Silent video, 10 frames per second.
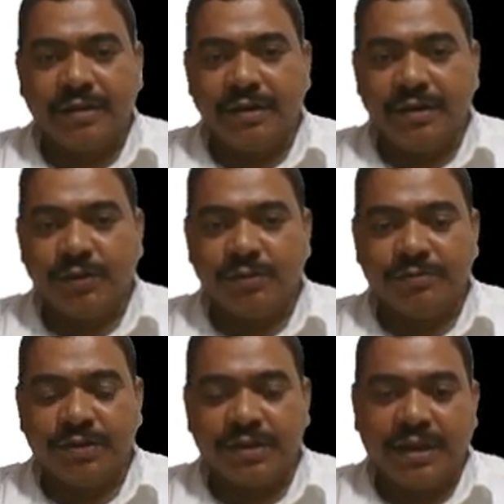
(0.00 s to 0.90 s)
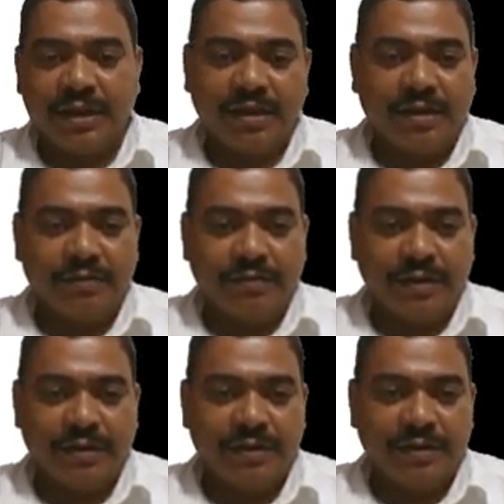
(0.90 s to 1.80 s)
into both A and
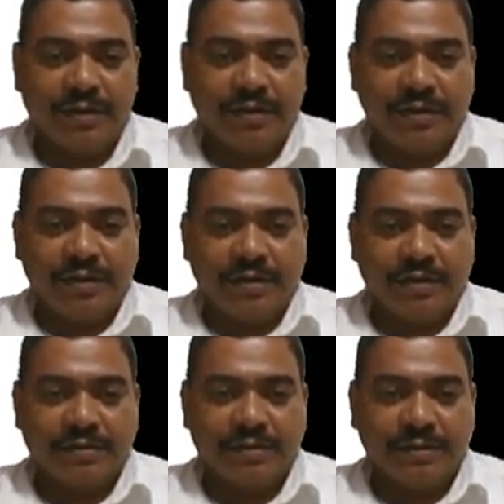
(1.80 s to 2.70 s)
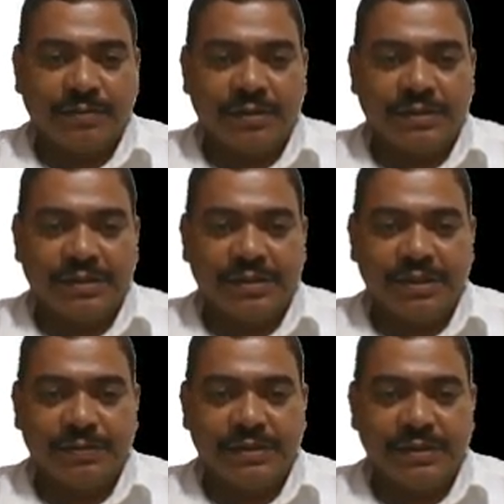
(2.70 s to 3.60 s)
B. So example, GCD
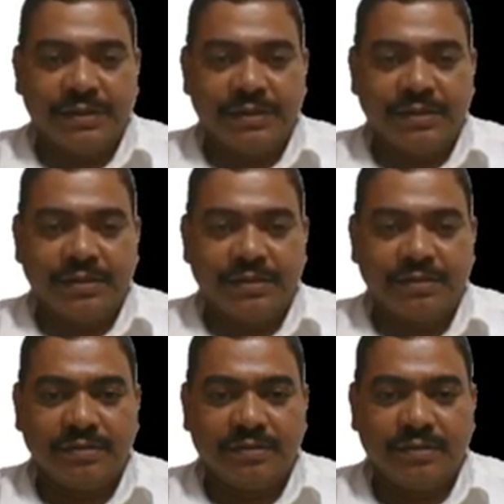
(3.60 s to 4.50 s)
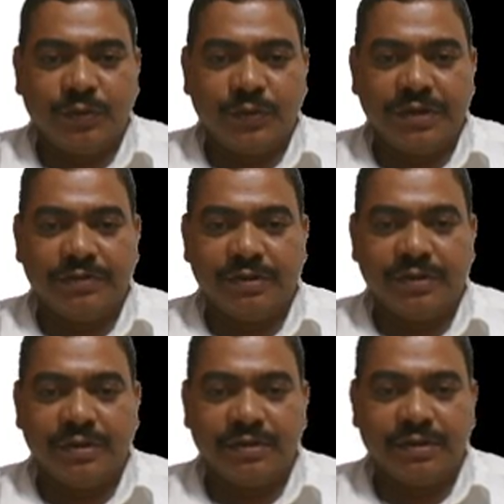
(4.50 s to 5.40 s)
of 60 and
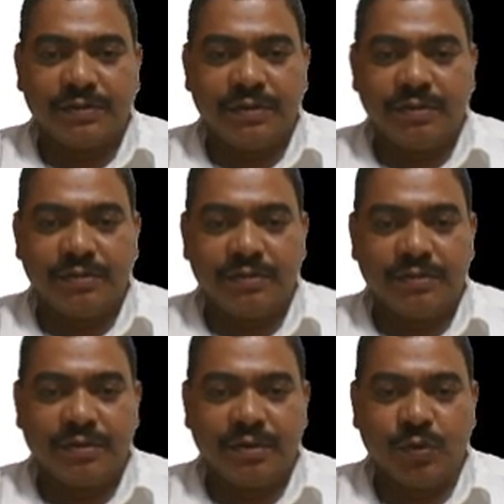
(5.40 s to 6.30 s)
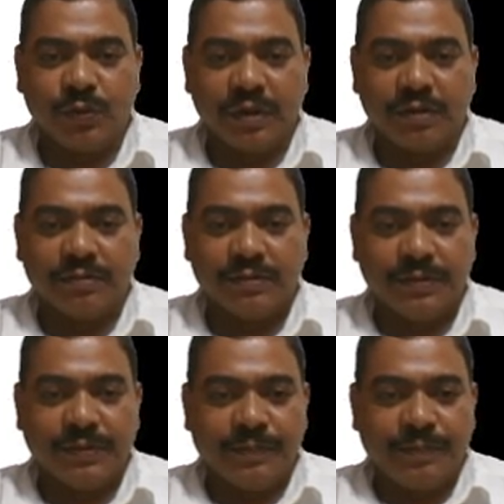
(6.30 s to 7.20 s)
24 is equal to 12.
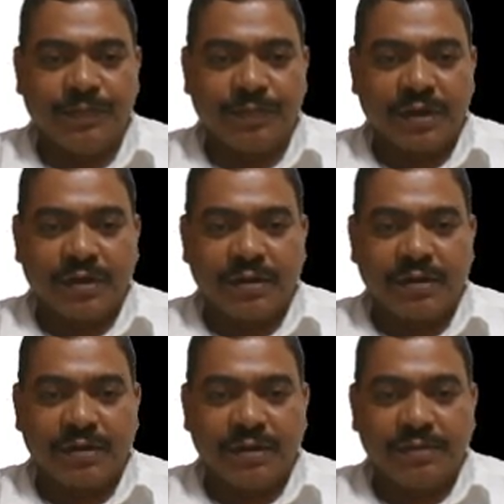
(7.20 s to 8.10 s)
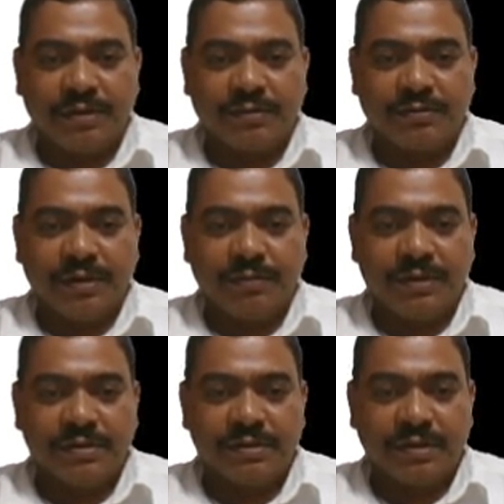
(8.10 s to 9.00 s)
That means 12
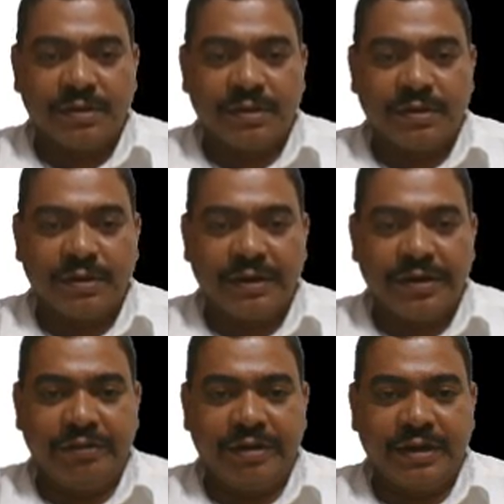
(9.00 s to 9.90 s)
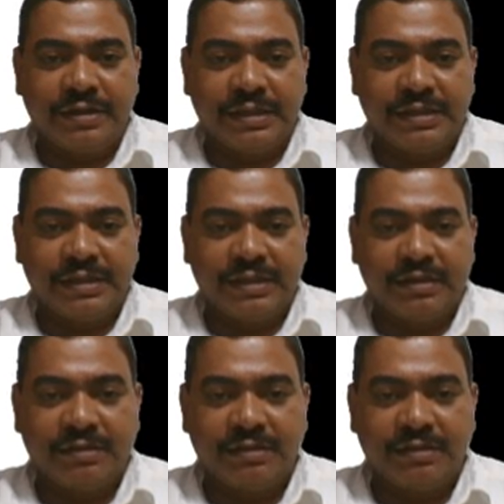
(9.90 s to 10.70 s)
is can divide 60